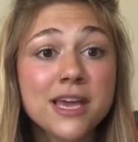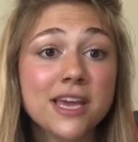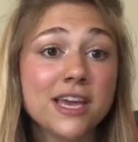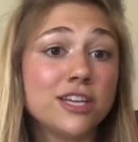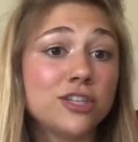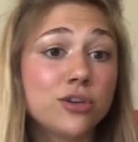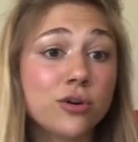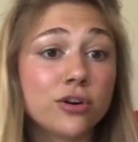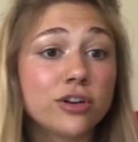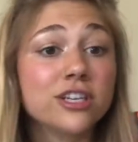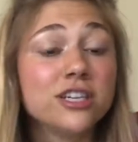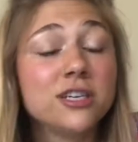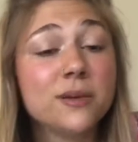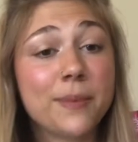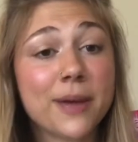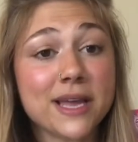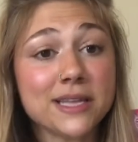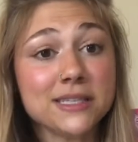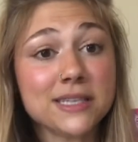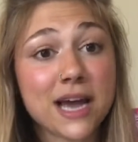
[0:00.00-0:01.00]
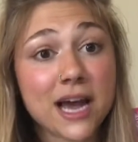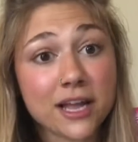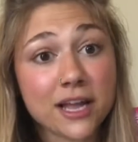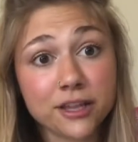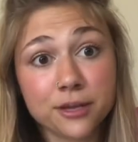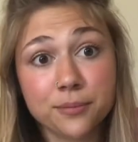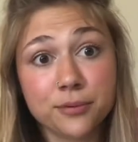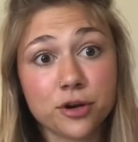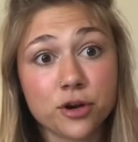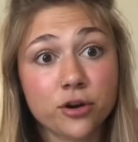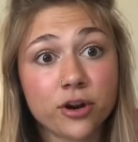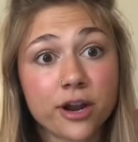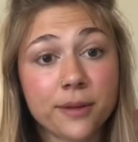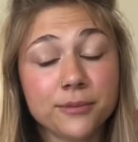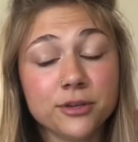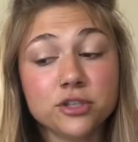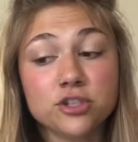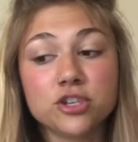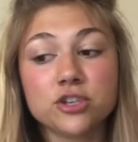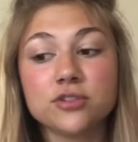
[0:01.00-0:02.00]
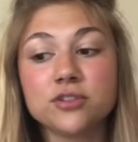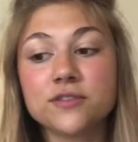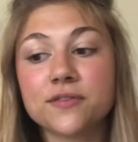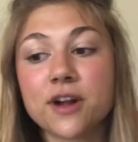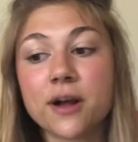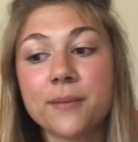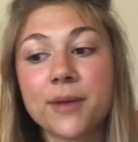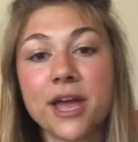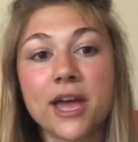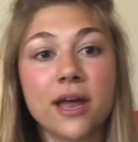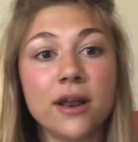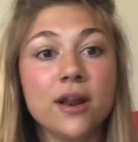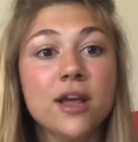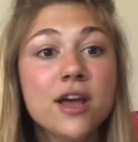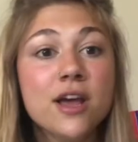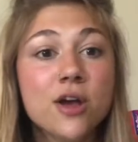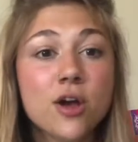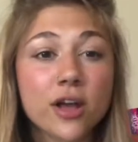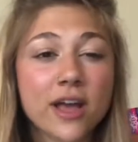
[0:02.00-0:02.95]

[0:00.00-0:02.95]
It totally depends on the program you choose from and